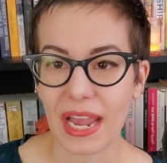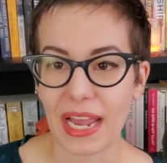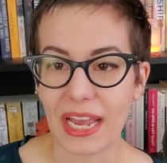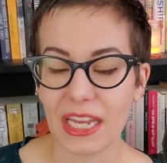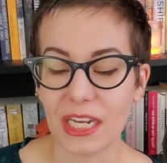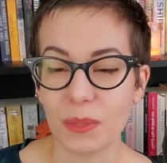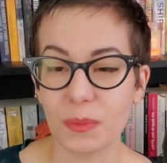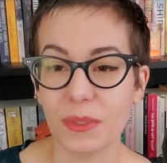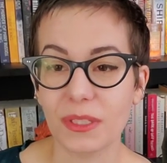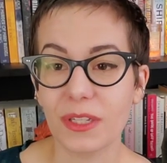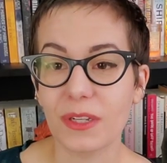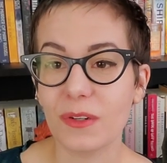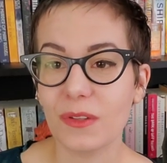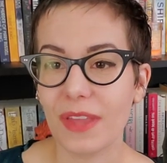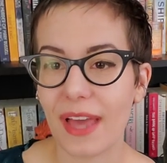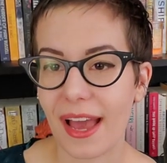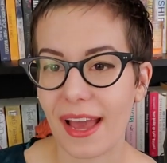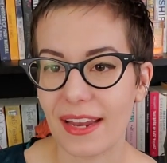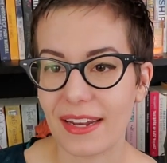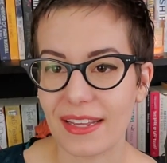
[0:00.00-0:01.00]
and below
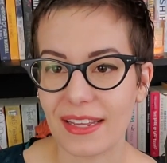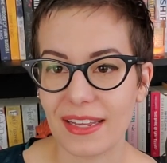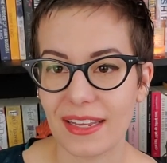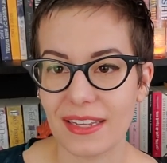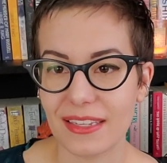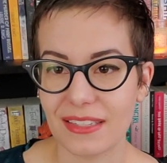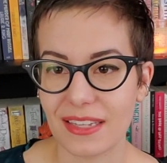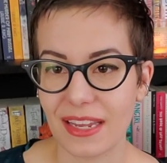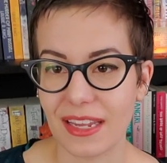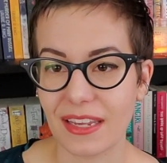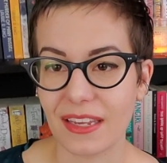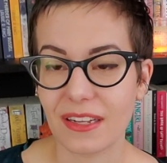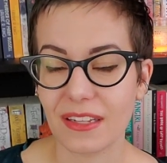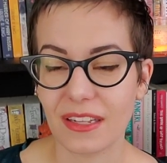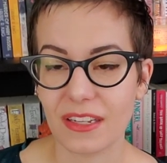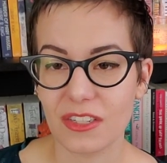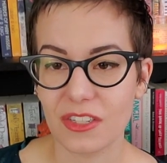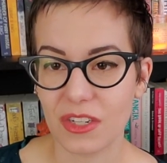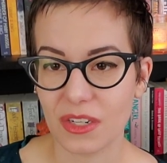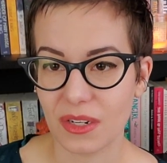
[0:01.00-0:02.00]
that is a
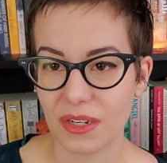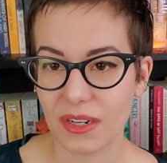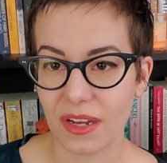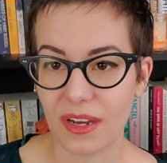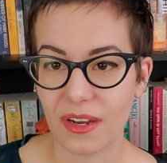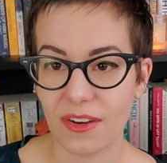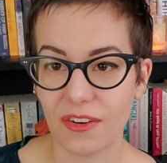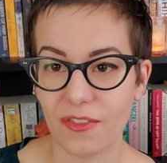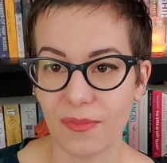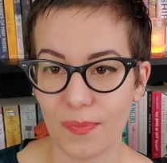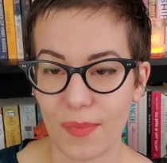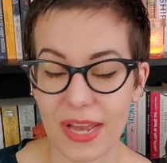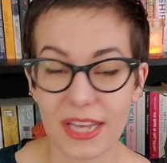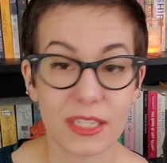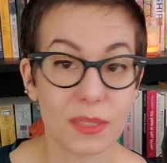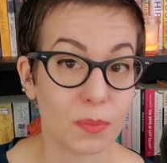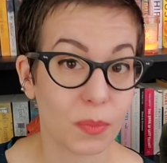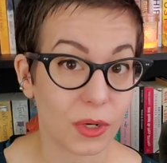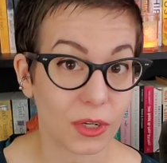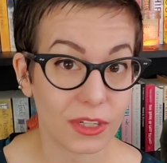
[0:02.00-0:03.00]
collection of
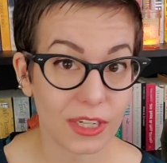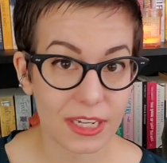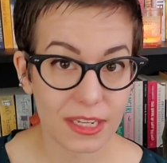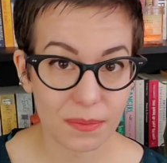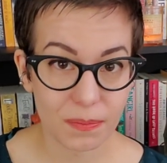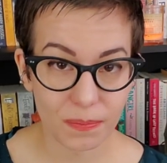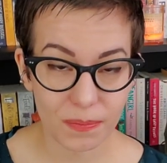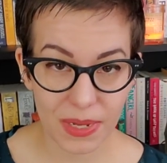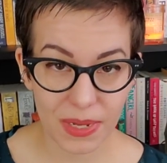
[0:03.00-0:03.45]
mass market